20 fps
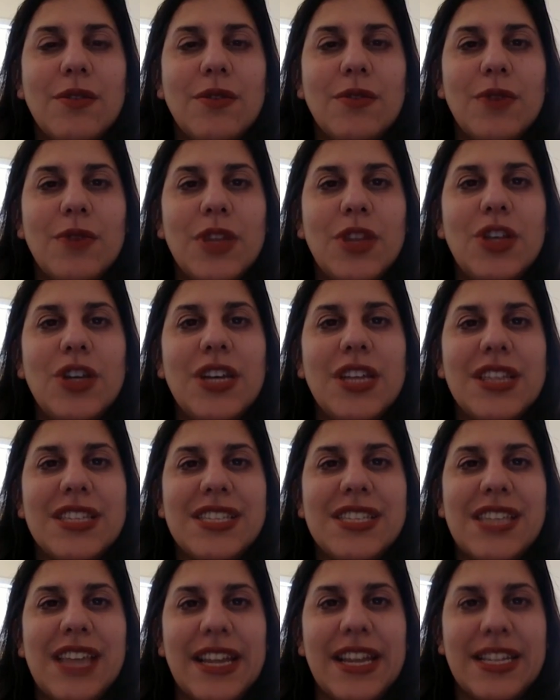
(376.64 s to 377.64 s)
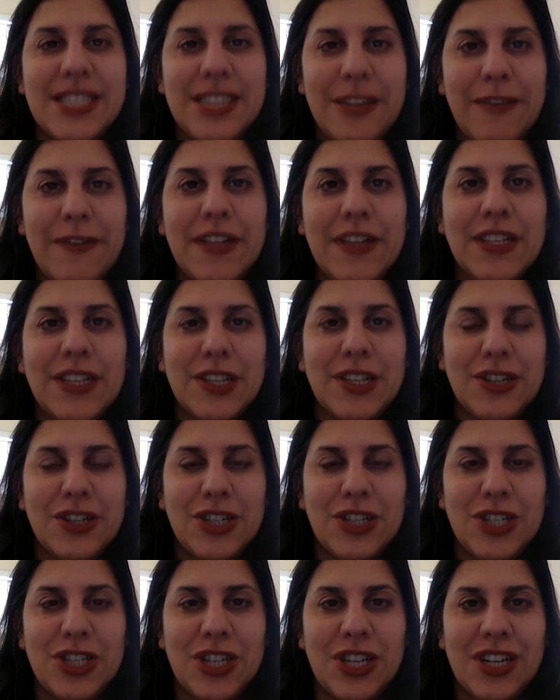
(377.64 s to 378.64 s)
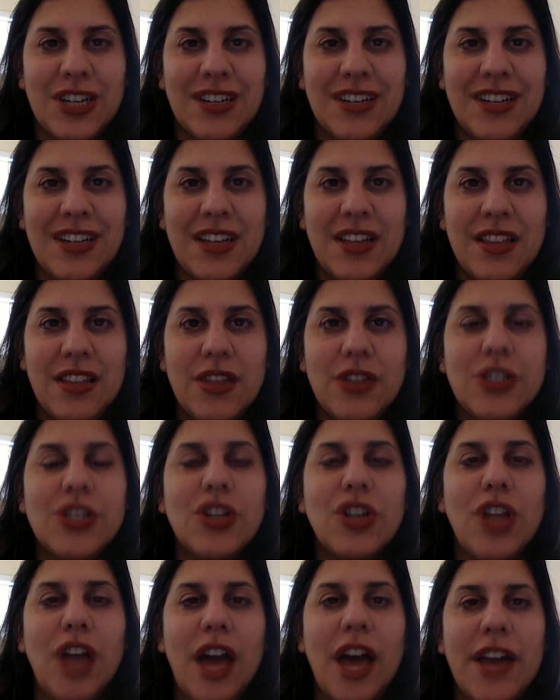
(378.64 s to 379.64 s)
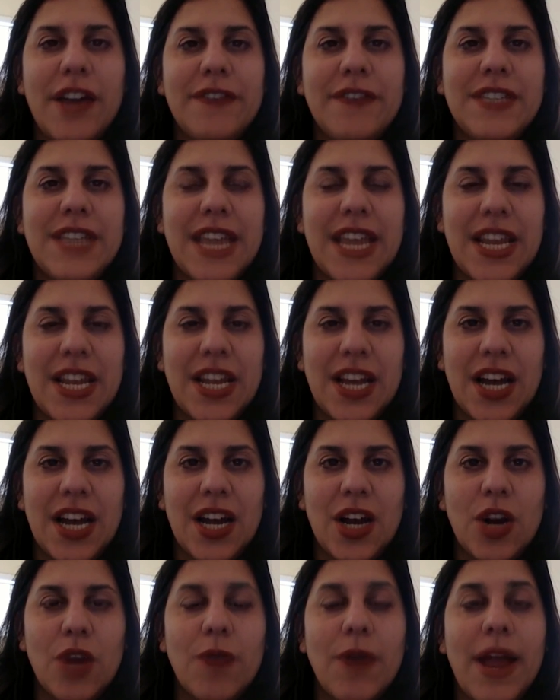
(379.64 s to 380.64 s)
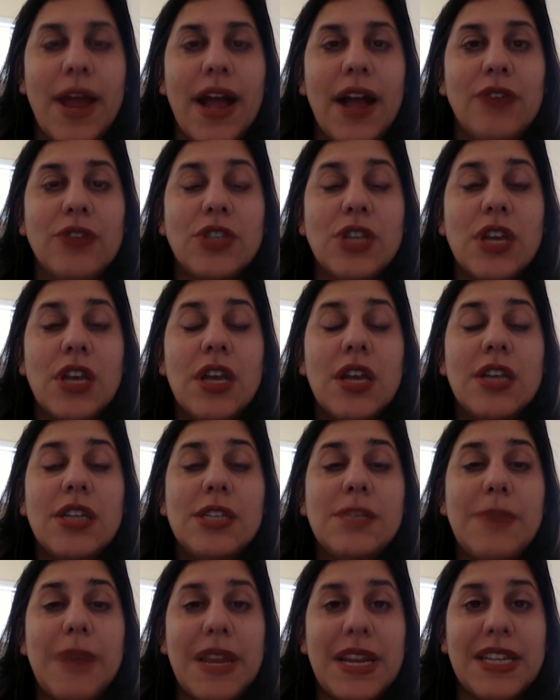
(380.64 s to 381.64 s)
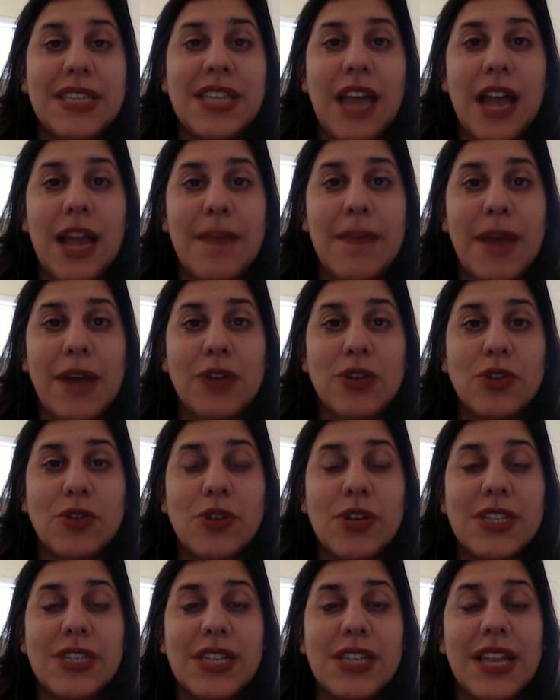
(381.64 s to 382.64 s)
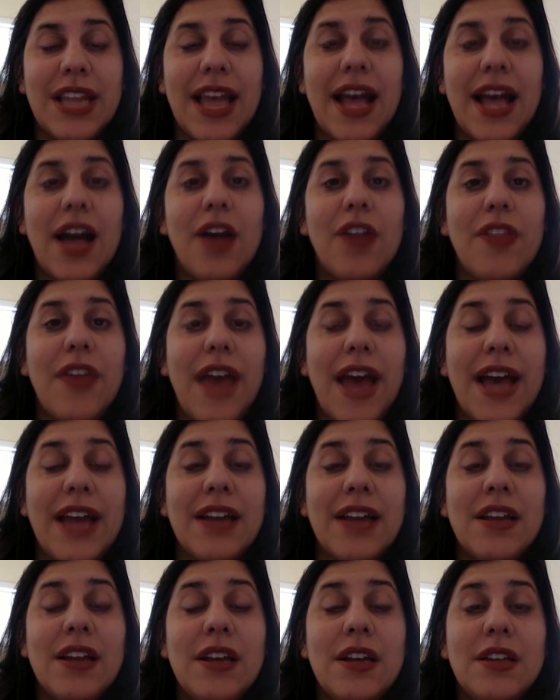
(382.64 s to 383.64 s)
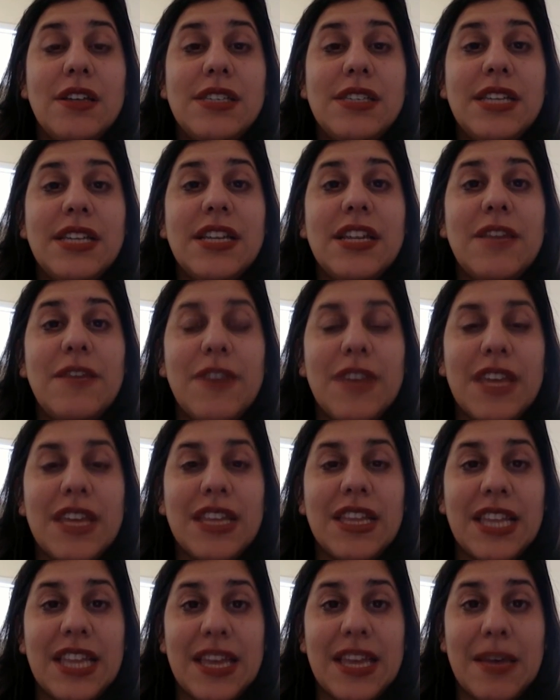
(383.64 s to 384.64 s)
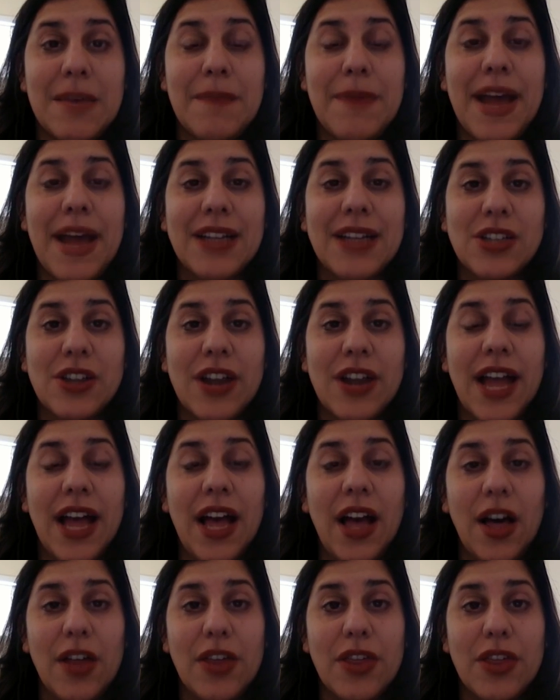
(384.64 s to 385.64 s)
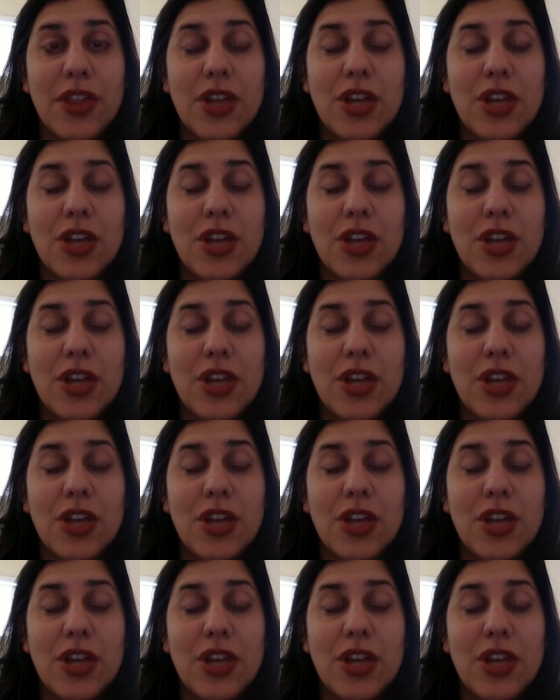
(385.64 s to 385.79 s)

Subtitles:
we look at the scientific literature, there's a lot of data around spending time outdoors and how that significantly impacts our health.